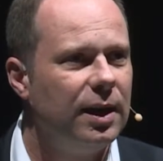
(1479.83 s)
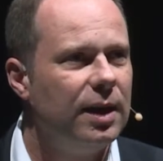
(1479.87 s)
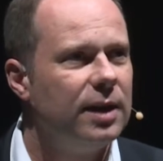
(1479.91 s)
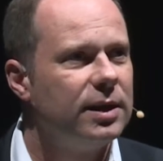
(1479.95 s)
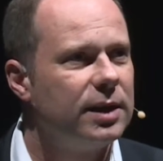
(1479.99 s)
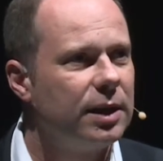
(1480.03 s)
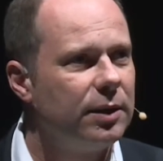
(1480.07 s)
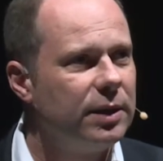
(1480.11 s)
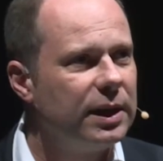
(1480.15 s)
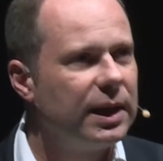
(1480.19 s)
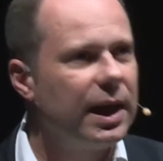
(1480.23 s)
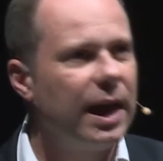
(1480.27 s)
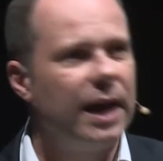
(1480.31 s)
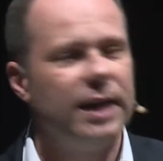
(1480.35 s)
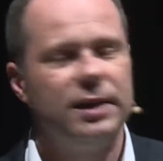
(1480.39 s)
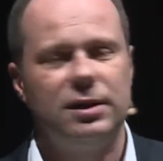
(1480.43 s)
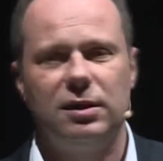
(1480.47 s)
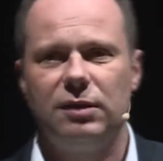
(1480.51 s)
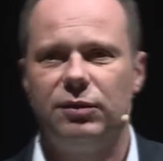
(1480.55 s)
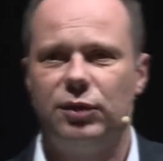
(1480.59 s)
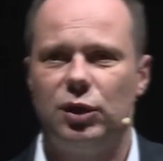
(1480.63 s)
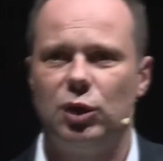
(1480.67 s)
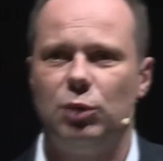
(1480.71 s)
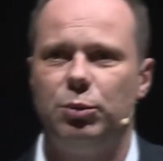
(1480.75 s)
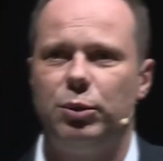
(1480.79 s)
So in the case
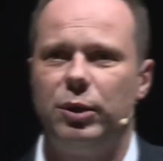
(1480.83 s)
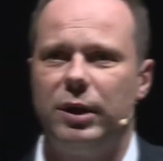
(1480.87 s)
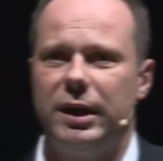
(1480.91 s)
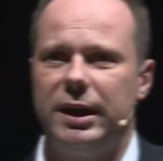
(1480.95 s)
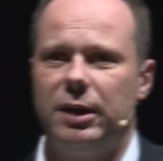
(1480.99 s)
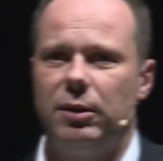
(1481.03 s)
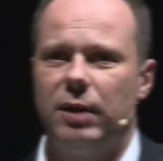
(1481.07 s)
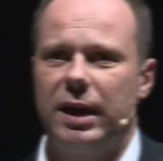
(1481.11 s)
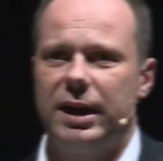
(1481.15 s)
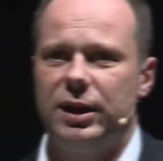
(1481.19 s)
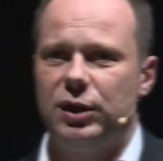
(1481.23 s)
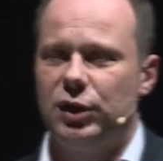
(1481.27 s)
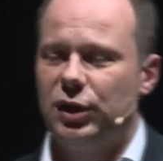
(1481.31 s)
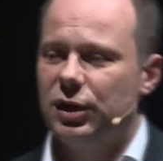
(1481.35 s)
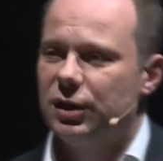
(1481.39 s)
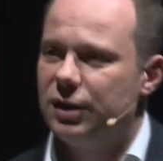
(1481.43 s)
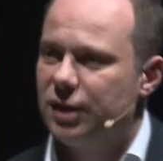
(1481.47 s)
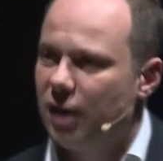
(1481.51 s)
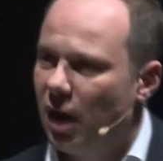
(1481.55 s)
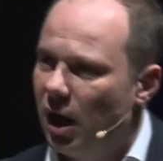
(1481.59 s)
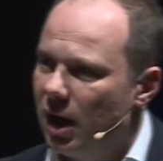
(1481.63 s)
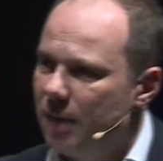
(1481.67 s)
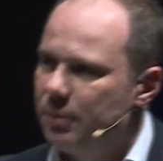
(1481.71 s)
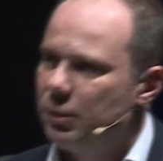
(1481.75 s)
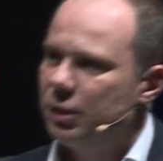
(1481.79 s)
of superannuation,
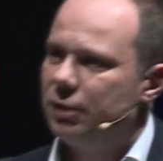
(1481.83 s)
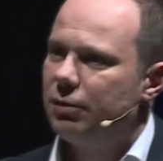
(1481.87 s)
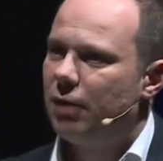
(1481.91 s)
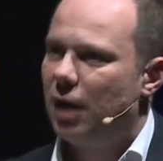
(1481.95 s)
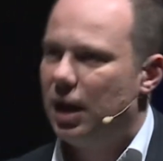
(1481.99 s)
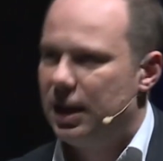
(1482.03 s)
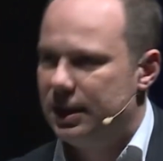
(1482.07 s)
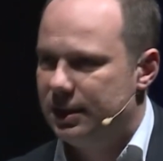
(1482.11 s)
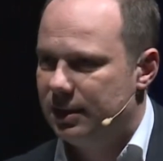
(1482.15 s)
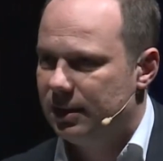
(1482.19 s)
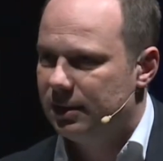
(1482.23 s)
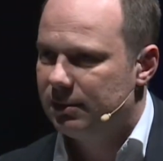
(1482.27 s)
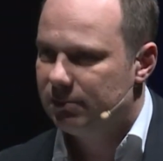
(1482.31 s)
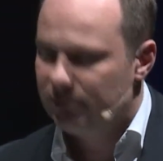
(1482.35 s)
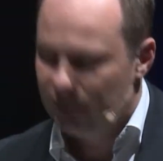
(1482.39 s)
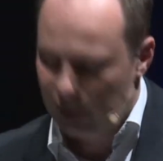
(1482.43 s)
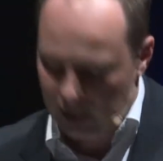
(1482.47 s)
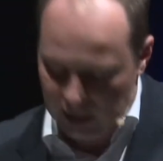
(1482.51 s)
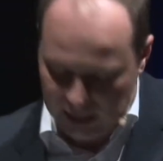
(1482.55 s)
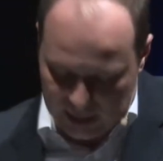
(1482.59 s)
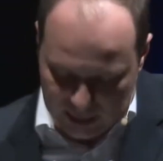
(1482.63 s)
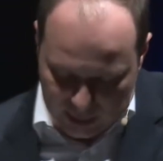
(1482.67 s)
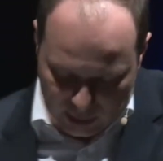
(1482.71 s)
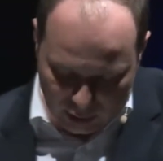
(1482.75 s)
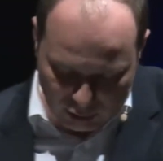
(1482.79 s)
time horizon
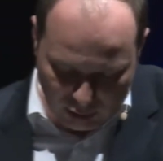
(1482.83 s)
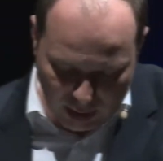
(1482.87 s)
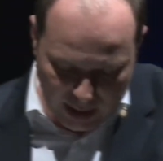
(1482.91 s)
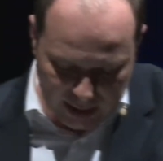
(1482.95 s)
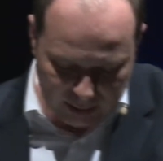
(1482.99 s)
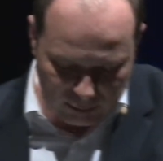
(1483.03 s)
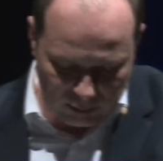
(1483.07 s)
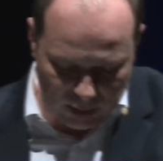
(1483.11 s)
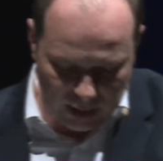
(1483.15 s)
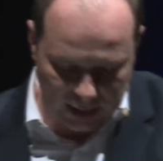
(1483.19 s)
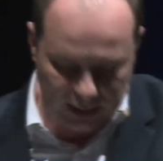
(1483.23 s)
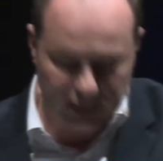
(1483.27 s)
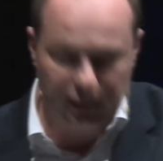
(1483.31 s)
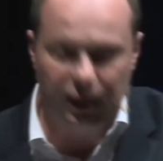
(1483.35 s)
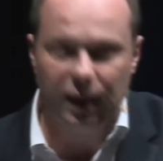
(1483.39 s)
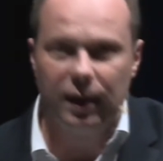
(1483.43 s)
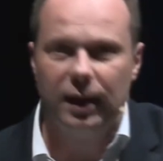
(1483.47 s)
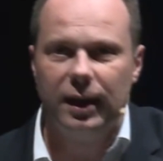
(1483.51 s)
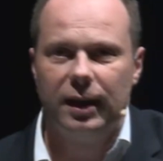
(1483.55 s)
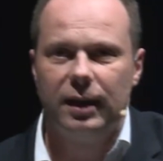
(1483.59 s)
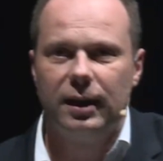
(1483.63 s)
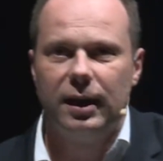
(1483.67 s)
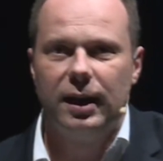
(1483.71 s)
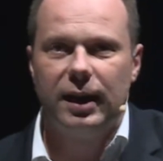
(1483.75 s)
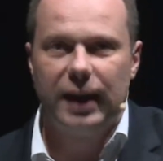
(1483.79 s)
is a great one.
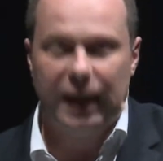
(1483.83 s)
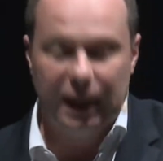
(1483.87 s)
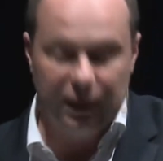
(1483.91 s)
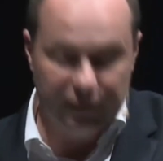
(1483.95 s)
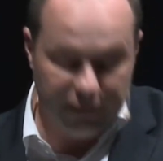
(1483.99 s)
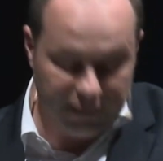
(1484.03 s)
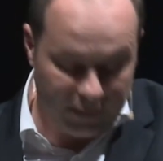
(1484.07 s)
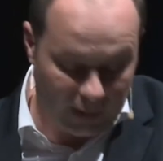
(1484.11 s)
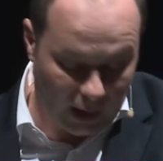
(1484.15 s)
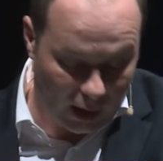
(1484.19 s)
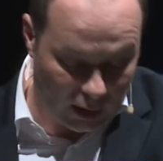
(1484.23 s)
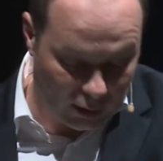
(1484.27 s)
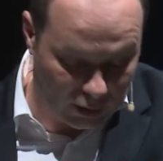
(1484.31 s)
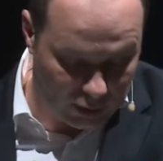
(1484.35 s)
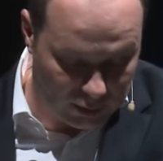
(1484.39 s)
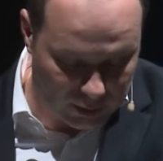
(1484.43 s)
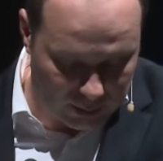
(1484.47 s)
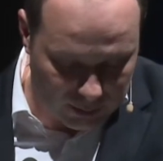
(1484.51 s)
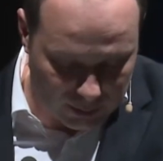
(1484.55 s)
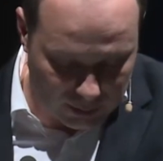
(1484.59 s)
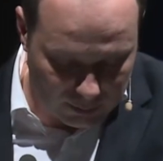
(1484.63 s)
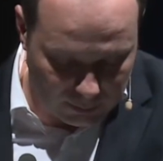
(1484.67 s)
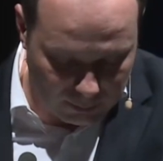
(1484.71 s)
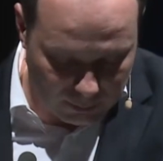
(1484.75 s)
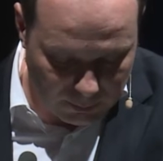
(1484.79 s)

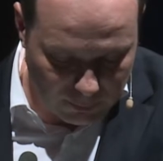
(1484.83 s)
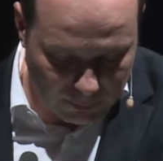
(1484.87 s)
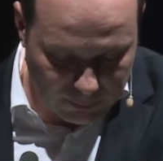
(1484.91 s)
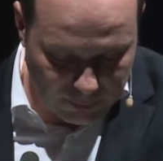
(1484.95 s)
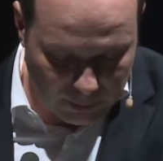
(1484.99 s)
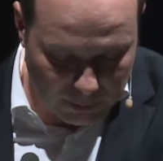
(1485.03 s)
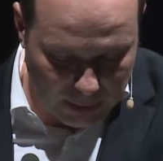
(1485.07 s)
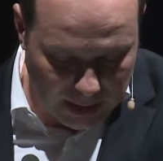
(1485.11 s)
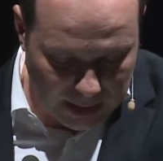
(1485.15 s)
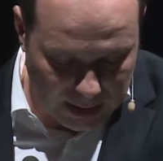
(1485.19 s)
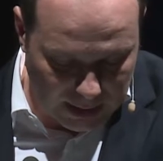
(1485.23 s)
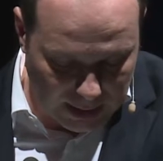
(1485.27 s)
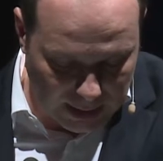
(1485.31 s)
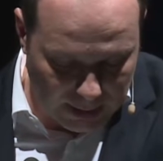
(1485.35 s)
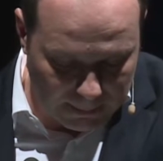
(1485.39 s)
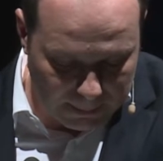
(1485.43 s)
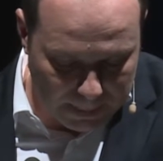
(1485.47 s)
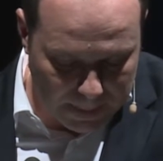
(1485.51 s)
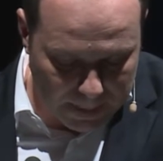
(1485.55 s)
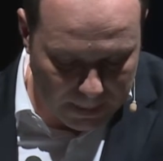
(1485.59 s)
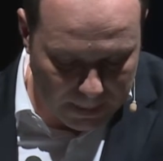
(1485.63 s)
Inflows for many.